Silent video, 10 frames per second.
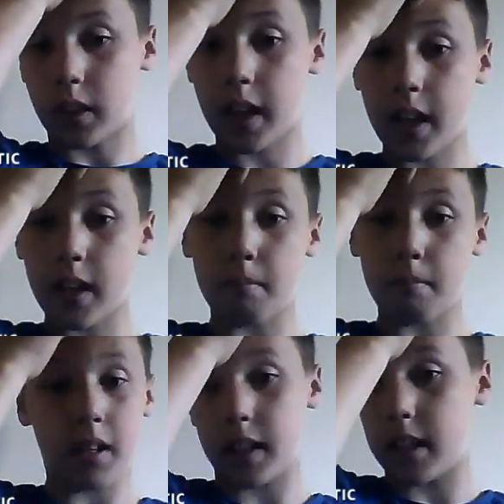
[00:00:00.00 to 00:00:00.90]

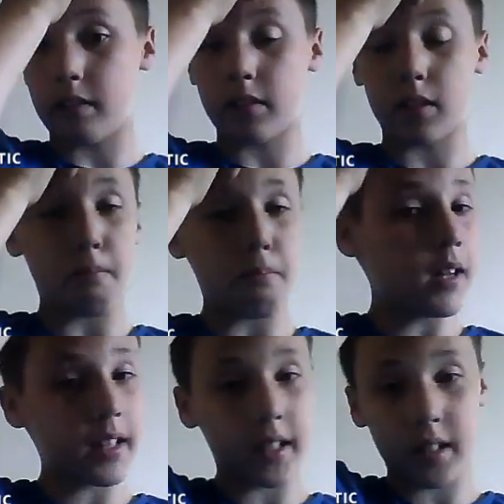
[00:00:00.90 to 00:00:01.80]
Damn, my ass is
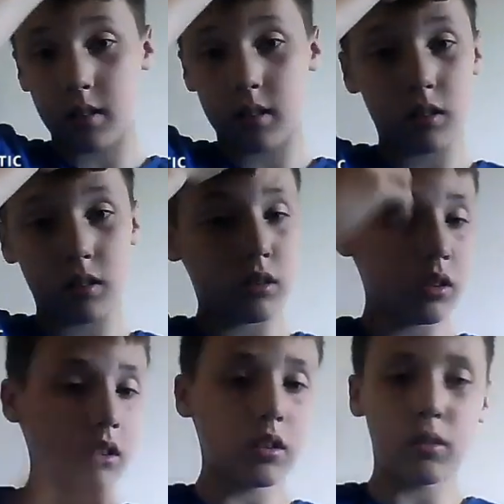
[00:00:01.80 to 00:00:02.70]
mess.
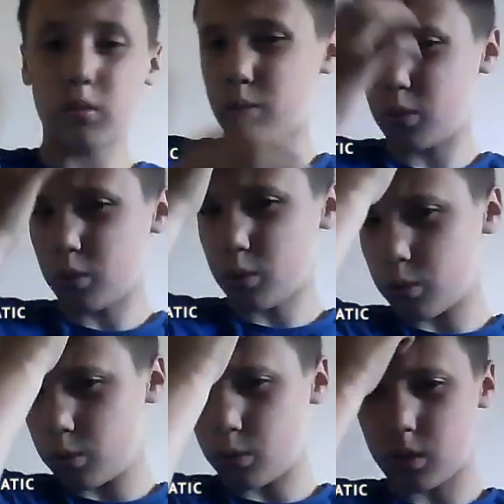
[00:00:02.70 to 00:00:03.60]

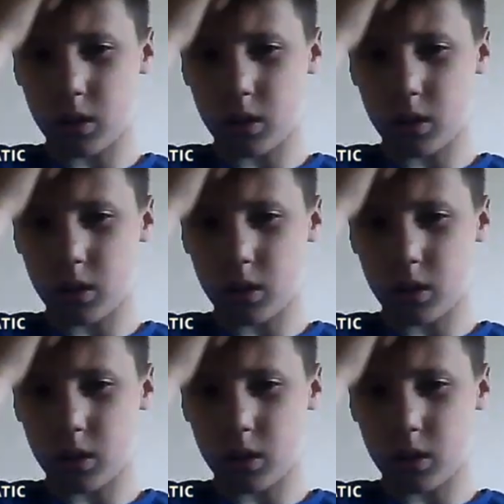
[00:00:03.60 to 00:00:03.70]
Ooh.